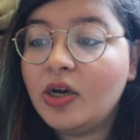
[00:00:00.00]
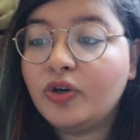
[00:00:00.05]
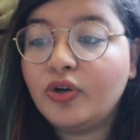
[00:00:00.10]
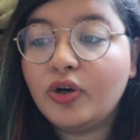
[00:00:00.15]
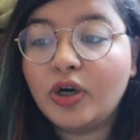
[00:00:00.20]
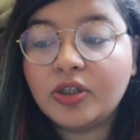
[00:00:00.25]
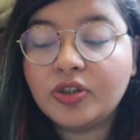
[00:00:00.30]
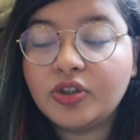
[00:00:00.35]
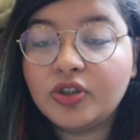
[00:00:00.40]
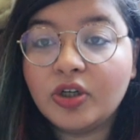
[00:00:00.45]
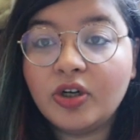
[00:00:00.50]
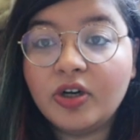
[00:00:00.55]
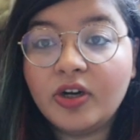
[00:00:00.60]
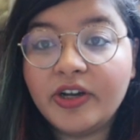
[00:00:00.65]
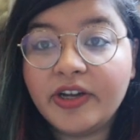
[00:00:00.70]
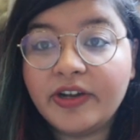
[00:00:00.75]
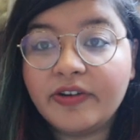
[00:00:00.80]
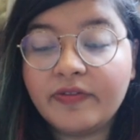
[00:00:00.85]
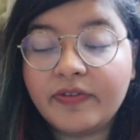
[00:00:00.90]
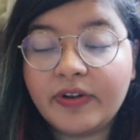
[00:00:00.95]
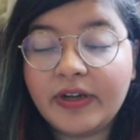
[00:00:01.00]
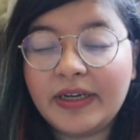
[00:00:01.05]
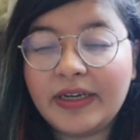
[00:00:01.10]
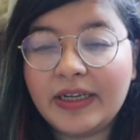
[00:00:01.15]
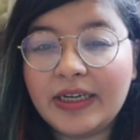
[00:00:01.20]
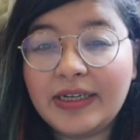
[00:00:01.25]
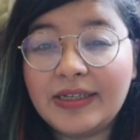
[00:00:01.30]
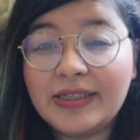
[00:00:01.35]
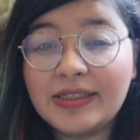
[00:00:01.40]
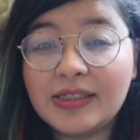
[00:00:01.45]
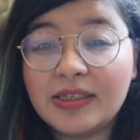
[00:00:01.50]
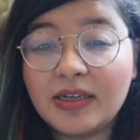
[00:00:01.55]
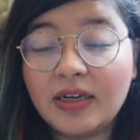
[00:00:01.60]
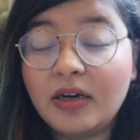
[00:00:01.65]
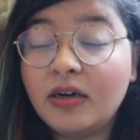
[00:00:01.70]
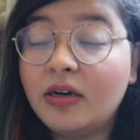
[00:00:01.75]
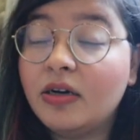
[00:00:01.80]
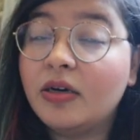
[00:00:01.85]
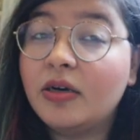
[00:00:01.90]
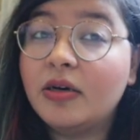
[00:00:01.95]
Not sure if it is
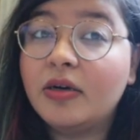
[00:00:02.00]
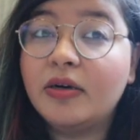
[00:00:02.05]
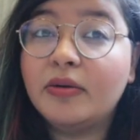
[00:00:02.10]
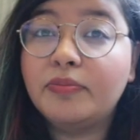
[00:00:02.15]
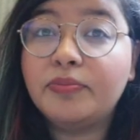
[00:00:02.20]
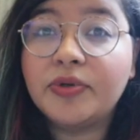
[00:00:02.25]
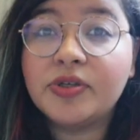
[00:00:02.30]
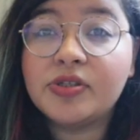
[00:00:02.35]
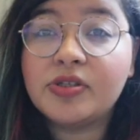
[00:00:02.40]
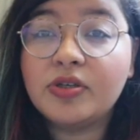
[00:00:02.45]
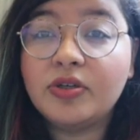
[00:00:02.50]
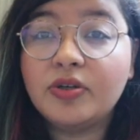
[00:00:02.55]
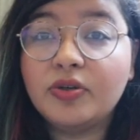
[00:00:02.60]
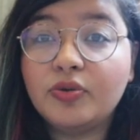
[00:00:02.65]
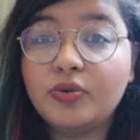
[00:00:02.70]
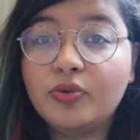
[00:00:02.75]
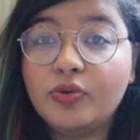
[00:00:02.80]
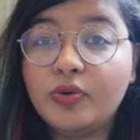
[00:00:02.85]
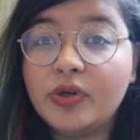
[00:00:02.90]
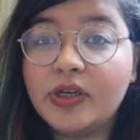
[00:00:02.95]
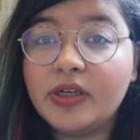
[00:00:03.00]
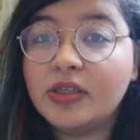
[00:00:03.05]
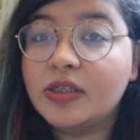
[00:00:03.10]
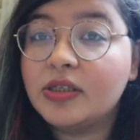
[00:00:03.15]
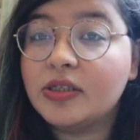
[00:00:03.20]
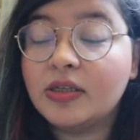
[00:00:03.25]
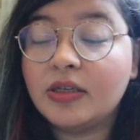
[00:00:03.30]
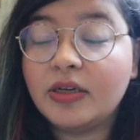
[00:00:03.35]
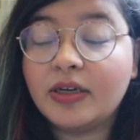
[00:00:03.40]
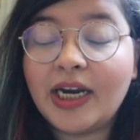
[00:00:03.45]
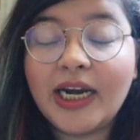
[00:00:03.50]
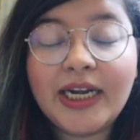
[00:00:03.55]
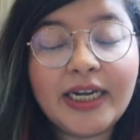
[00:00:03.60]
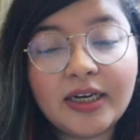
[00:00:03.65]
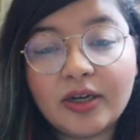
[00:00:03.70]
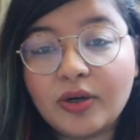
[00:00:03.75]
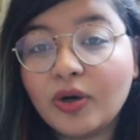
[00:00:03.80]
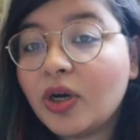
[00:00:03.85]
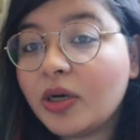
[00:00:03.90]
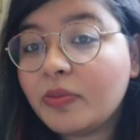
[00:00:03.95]
a person who is
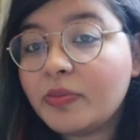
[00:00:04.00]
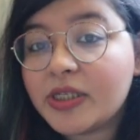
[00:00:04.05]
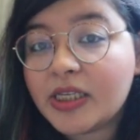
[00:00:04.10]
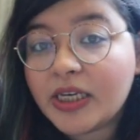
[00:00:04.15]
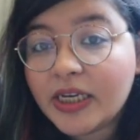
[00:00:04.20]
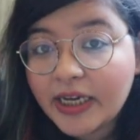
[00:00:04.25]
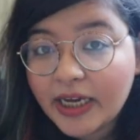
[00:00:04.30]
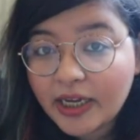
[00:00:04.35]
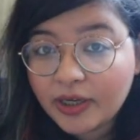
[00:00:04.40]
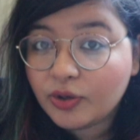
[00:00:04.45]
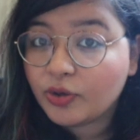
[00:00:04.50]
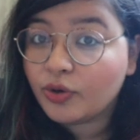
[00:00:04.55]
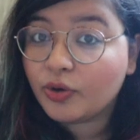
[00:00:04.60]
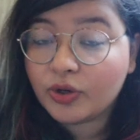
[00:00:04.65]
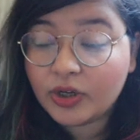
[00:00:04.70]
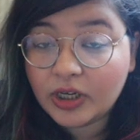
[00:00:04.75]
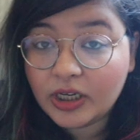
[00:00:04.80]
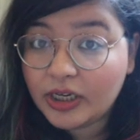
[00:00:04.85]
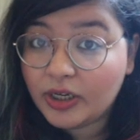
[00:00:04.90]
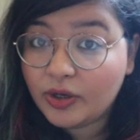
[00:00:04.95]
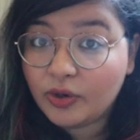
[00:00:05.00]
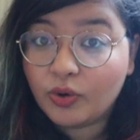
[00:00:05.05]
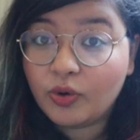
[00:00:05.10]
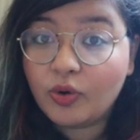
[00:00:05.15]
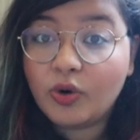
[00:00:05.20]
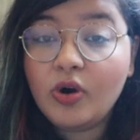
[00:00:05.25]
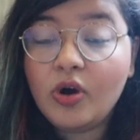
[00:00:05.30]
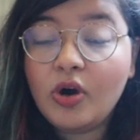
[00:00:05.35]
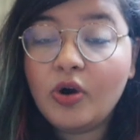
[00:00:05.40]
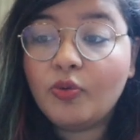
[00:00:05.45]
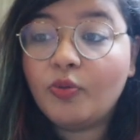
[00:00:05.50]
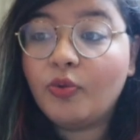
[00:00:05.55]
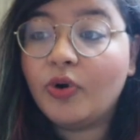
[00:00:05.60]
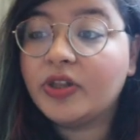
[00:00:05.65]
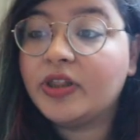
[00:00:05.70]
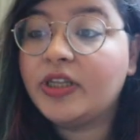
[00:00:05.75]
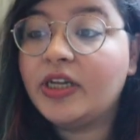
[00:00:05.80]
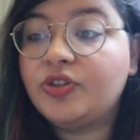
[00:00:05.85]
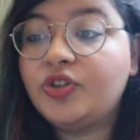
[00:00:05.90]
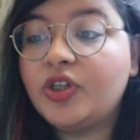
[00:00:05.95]
writing anonymously and you don't really know
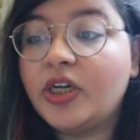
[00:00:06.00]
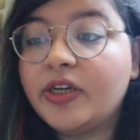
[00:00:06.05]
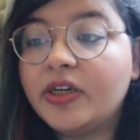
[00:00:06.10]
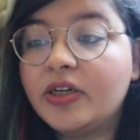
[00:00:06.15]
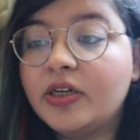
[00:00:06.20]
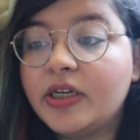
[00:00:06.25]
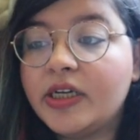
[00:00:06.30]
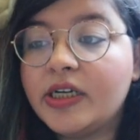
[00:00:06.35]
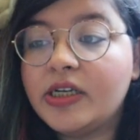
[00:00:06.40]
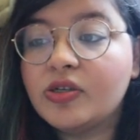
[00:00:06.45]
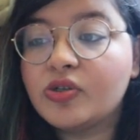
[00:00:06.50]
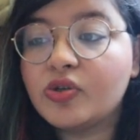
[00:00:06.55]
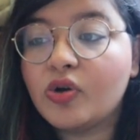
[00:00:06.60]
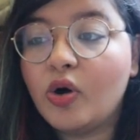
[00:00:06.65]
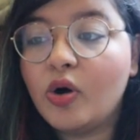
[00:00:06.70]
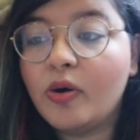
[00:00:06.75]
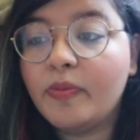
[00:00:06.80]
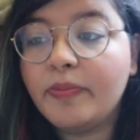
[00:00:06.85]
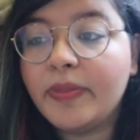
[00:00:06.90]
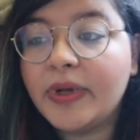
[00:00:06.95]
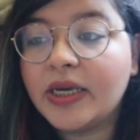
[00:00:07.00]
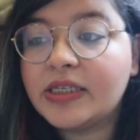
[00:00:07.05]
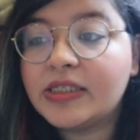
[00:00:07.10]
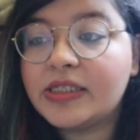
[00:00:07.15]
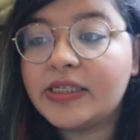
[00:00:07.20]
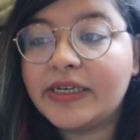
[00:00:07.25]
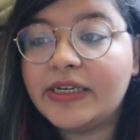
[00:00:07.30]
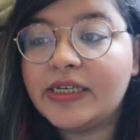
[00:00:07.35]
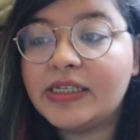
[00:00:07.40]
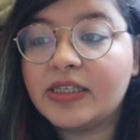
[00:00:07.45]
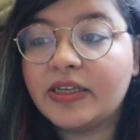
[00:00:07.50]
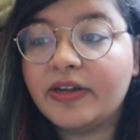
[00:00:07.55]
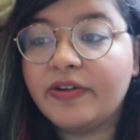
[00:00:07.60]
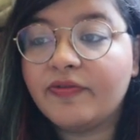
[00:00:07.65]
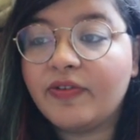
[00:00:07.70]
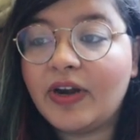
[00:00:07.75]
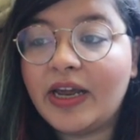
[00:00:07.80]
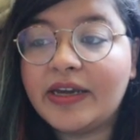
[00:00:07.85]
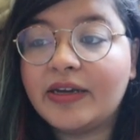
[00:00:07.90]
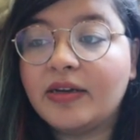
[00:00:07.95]
what their gender is, or mixed is
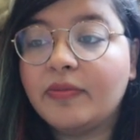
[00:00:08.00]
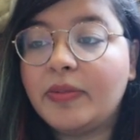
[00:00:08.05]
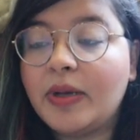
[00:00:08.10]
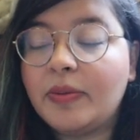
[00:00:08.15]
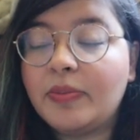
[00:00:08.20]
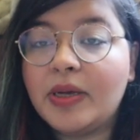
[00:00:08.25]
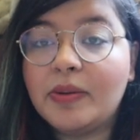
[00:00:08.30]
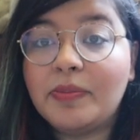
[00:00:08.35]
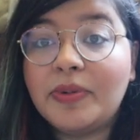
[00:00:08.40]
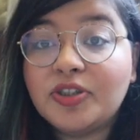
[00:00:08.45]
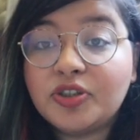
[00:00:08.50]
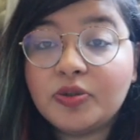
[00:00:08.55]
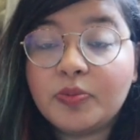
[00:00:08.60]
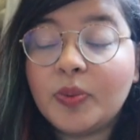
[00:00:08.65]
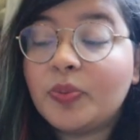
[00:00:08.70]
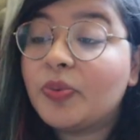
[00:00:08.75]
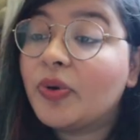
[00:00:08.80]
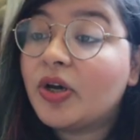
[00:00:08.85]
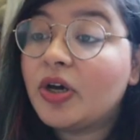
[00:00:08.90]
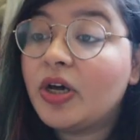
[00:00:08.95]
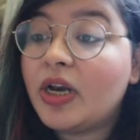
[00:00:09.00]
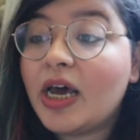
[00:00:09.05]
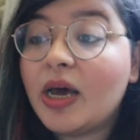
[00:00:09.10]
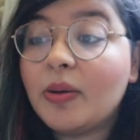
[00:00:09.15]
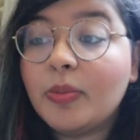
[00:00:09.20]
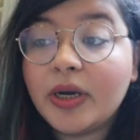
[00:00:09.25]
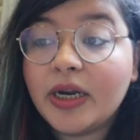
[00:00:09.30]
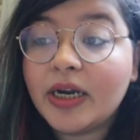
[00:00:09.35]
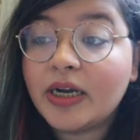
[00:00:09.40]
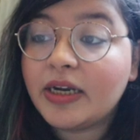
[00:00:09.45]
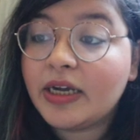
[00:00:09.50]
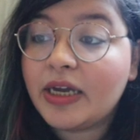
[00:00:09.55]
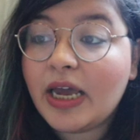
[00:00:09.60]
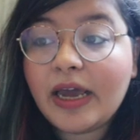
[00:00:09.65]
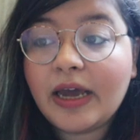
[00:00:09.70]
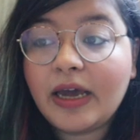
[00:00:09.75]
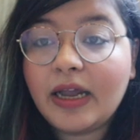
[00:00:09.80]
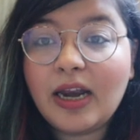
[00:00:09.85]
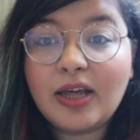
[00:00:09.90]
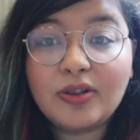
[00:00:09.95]
if like maybe a bunch of people
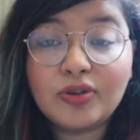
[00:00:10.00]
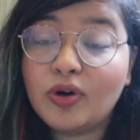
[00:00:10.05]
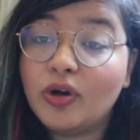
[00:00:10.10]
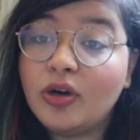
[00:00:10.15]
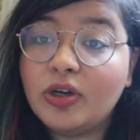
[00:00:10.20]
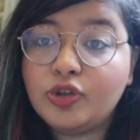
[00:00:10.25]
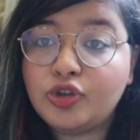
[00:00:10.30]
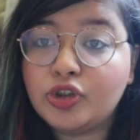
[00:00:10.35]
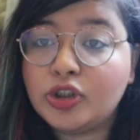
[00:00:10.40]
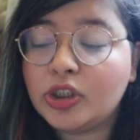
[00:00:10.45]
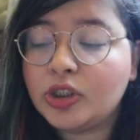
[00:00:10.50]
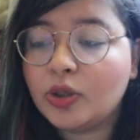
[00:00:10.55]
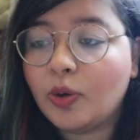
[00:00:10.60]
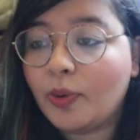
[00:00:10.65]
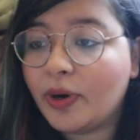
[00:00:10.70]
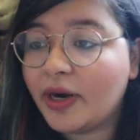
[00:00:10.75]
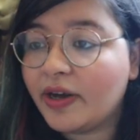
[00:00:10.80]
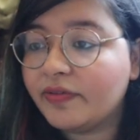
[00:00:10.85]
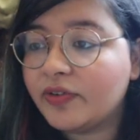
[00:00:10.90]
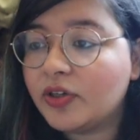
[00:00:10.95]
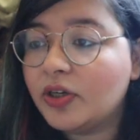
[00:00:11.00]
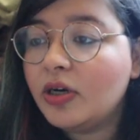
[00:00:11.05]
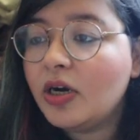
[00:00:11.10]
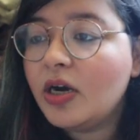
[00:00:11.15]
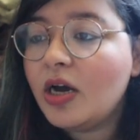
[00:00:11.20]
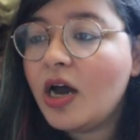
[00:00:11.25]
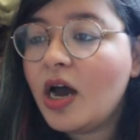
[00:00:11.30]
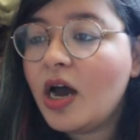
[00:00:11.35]
collaborating, an anthology or whatever.